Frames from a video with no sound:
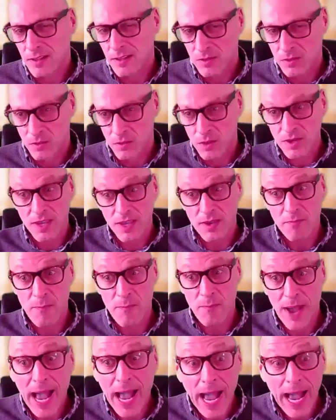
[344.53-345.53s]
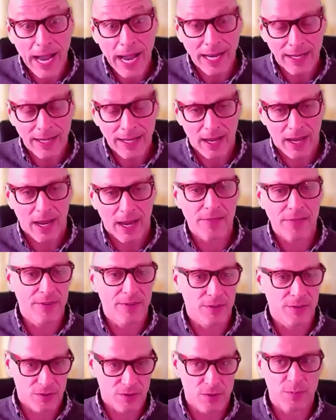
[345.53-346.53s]
looking back at
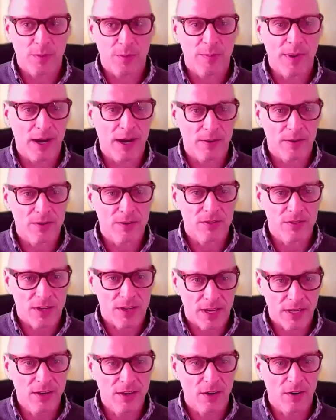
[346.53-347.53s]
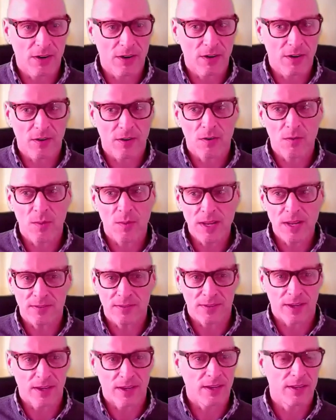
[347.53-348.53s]
your superpowers and going, oh, wait a
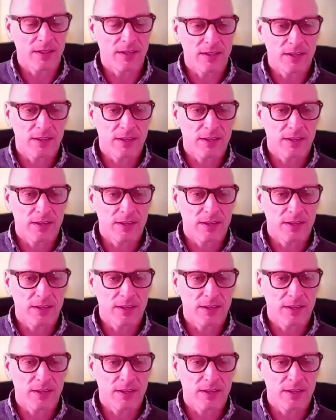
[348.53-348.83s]
second,